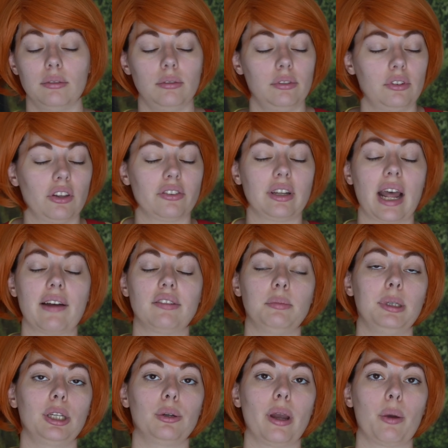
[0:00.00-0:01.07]
Doesn't have to be
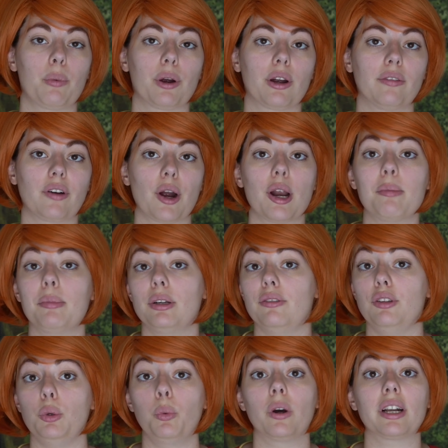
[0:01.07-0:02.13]
a great work of art, but if
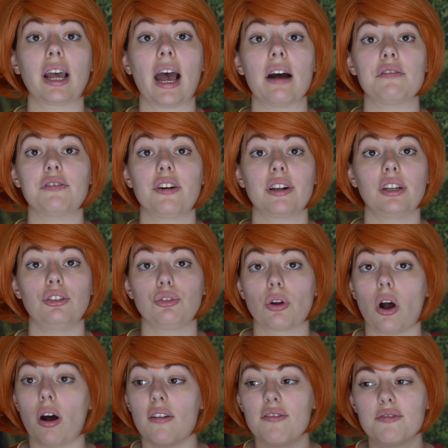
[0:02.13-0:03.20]
you want to have fun and
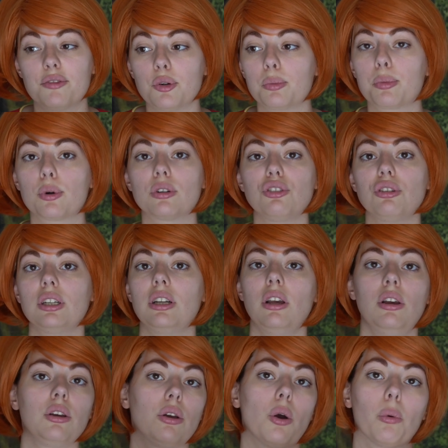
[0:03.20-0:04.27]
draw a full portrait,
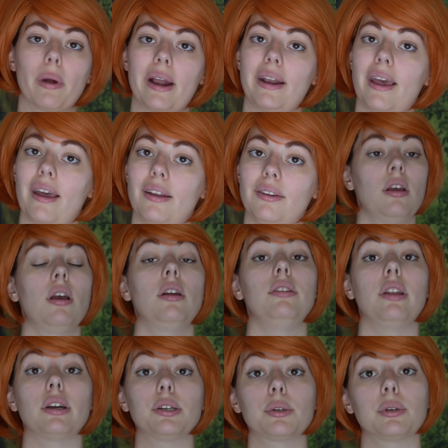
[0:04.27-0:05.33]
go right ahead.
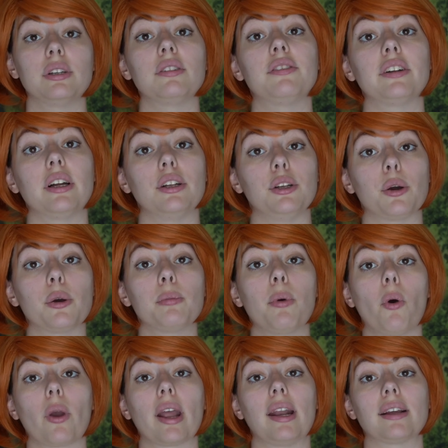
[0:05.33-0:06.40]
Now you're going to fill out your own
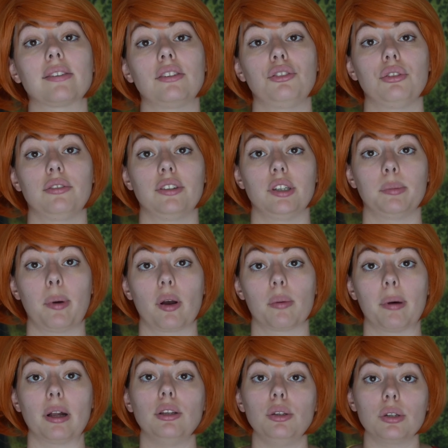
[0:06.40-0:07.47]
Pokédex entry for your
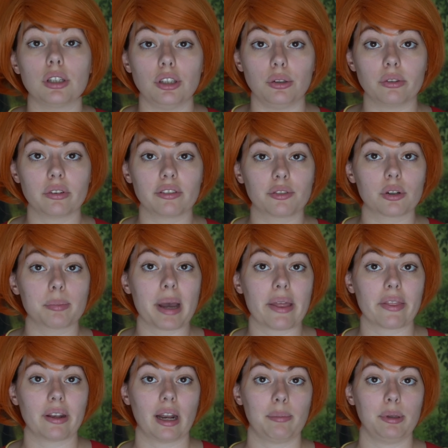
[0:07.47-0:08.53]
Pokemon. You can use the format
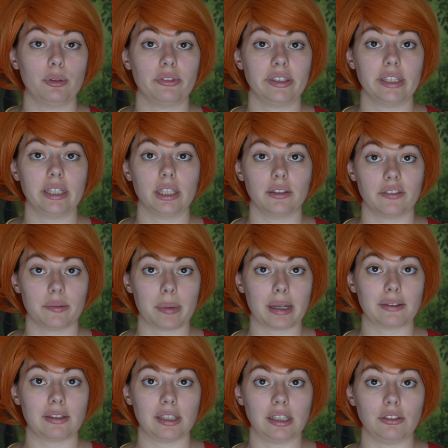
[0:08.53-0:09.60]
that I'm using here if it
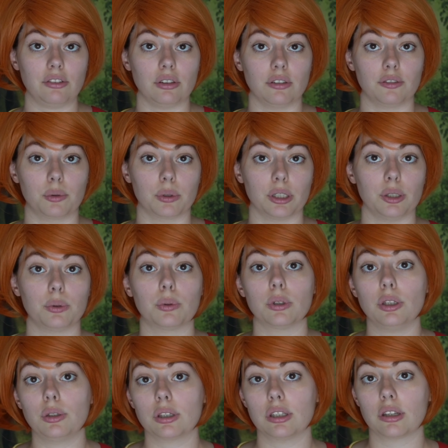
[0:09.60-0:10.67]
makes it easier for you, or
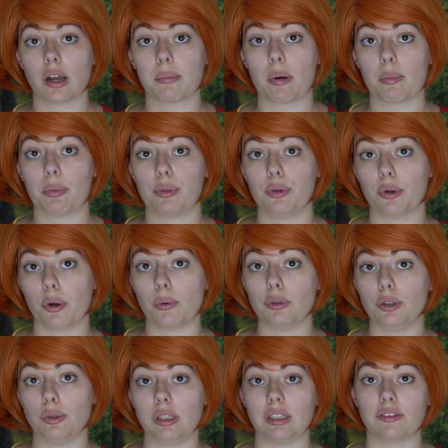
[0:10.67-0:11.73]
you can come up with your own
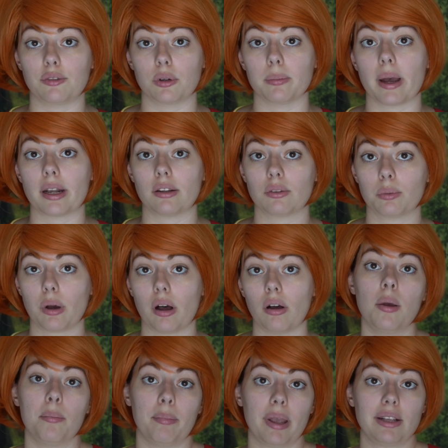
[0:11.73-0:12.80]
unique format as well.
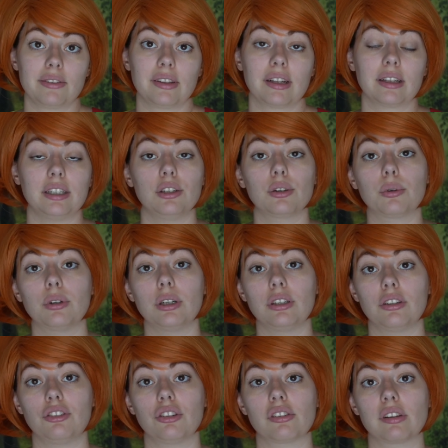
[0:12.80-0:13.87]
Basically, you're going to
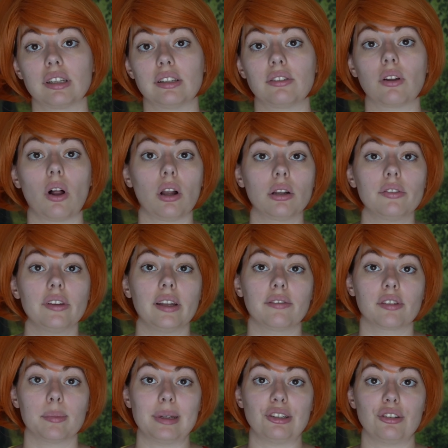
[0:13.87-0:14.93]
just list all of the
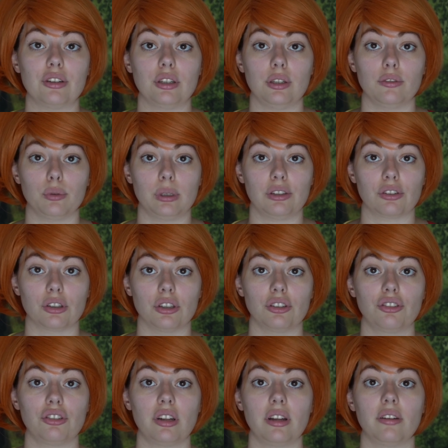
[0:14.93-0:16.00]
information that you've
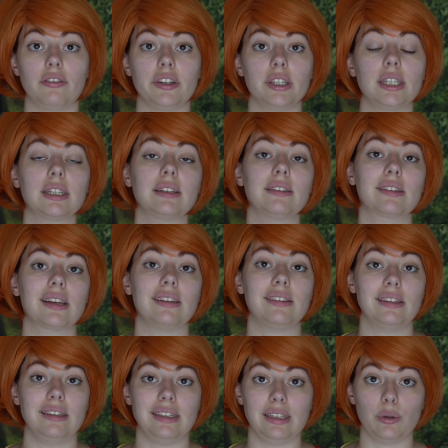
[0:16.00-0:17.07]
researched in a very concise
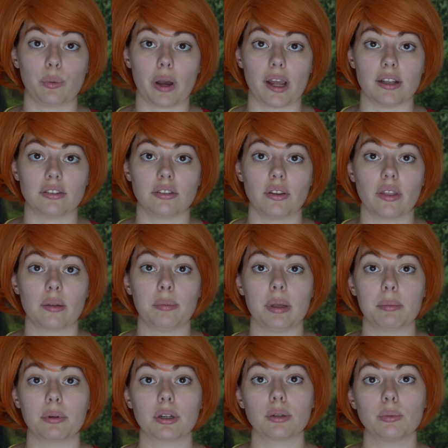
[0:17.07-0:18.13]
and neat way so that
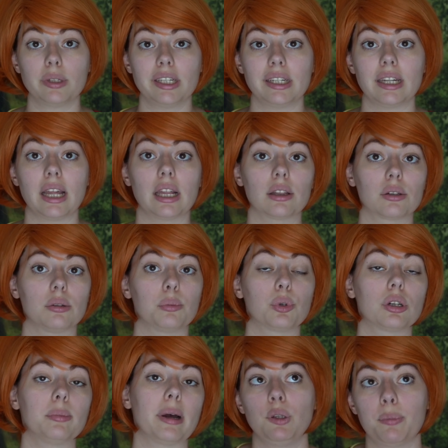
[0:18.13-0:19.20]
people can read it and learn more
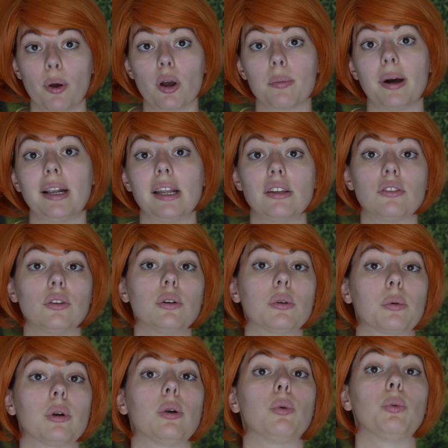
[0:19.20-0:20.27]
about Pokemon as though it
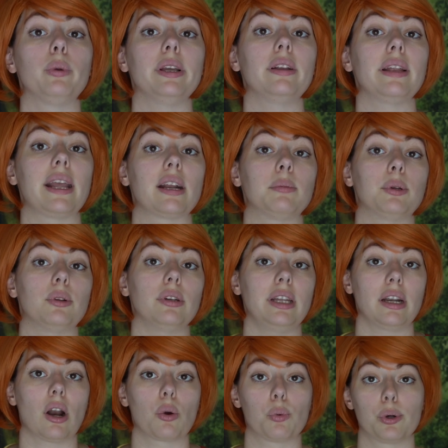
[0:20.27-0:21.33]
were a real animal in
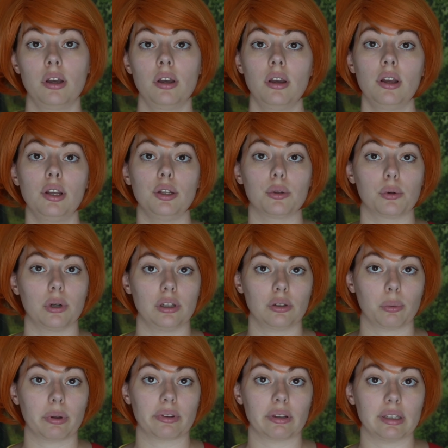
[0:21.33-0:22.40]
our world. You're going to
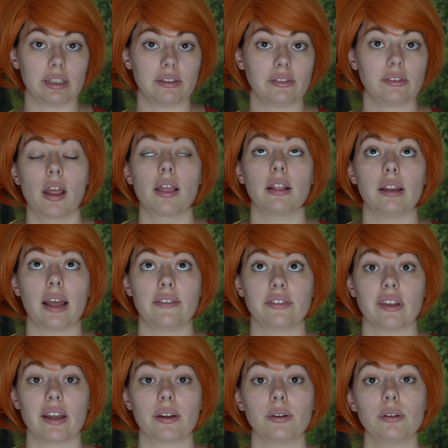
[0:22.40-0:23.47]
want to list the life
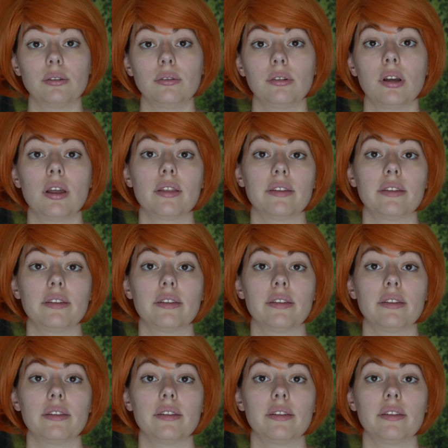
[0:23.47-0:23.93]
cycle, the